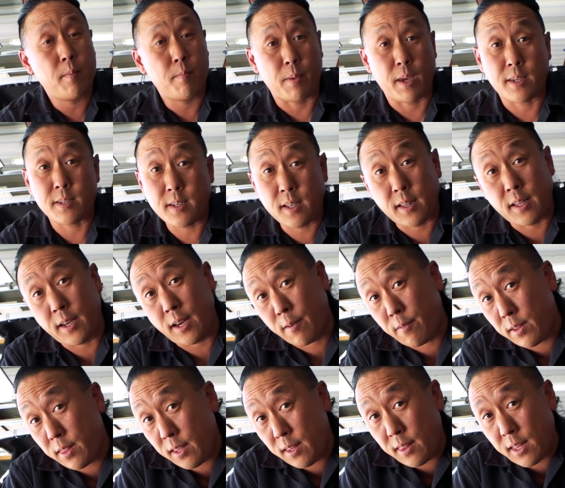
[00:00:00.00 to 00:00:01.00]
Basically
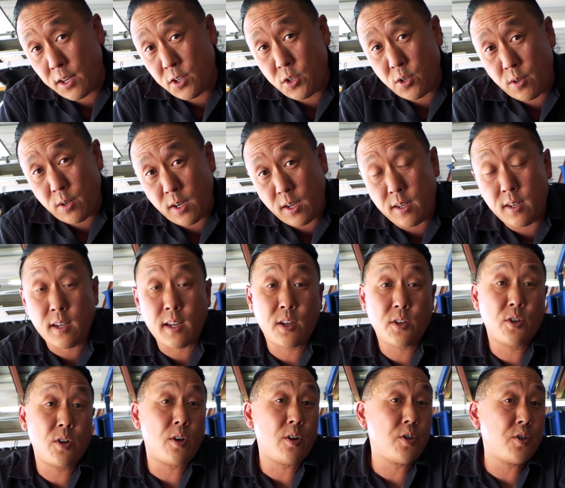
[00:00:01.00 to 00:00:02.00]
everything that you need to
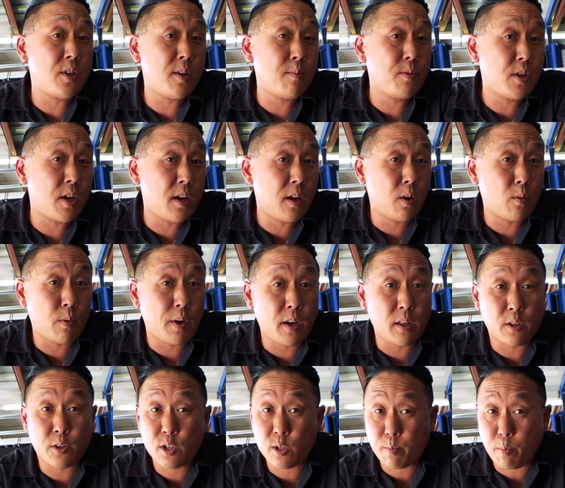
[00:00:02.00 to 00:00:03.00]
get your Jeep J L
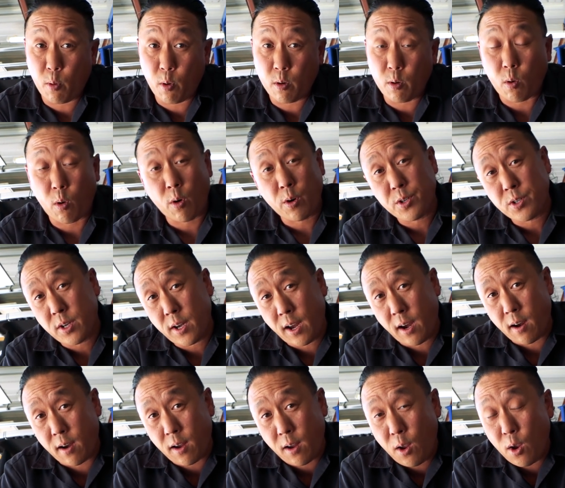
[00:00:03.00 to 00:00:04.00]
Wrangler Sport or
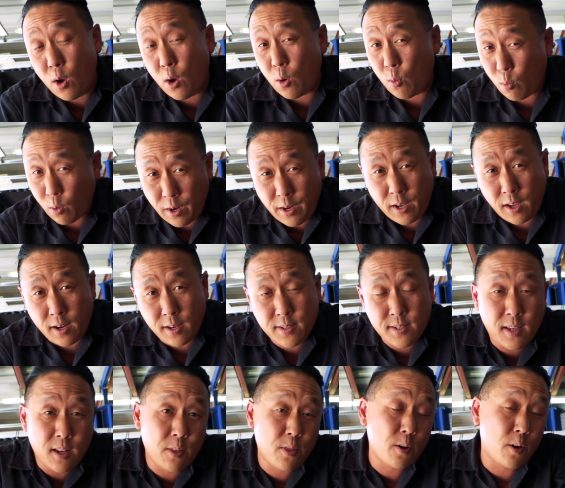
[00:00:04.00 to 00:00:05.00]
Sahara running on a
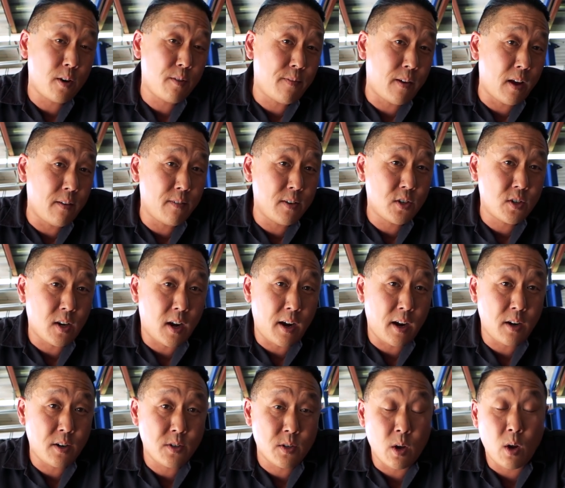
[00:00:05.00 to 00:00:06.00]
set of thirty-five inch
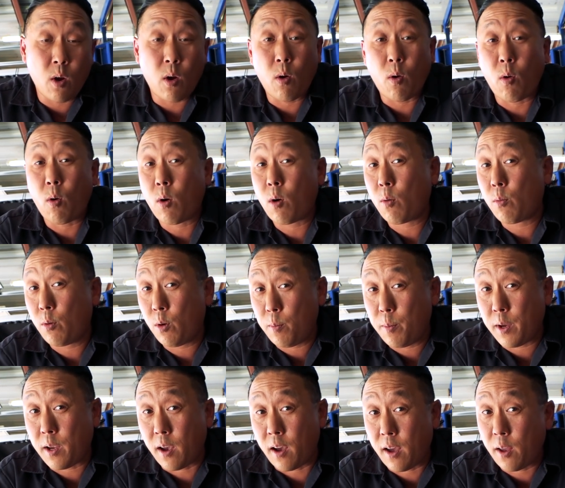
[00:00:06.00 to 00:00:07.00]
tires, or a
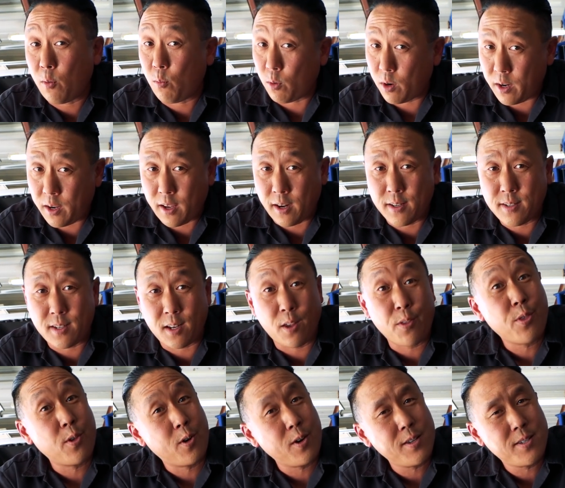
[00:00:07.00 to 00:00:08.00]
Rubicon running on a set
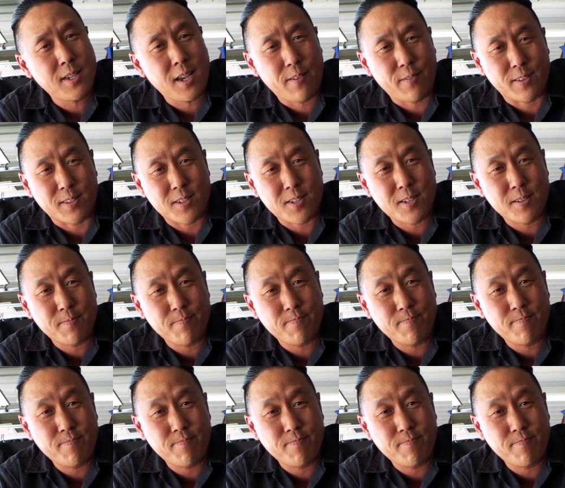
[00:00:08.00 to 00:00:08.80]
of thirty-sevens.